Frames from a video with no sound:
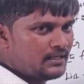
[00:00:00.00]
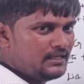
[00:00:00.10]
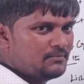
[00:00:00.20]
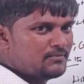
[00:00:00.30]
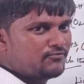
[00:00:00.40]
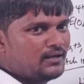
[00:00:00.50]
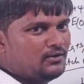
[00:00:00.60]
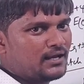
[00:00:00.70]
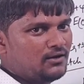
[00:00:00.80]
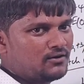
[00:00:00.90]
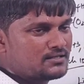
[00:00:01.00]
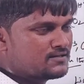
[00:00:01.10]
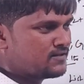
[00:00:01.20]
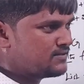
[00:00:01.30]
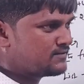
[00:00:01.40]
EMF value
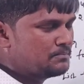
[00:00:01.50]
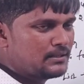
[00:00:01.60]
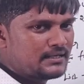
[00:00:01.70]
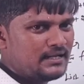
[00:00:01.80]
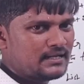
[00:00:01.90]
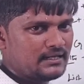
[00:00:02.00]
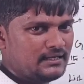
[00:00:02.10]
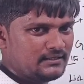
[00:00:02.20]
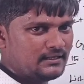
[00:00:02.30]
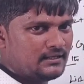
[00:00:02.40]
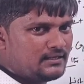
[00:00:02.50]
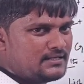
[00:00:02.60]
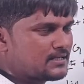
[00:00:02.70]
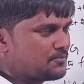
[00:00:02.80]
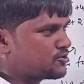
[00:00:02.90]
calculation with the simple trick in the
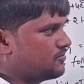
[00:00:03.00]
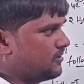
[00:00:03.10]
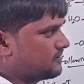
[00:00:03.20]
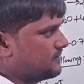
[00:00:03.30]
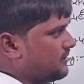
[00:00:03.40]
description box.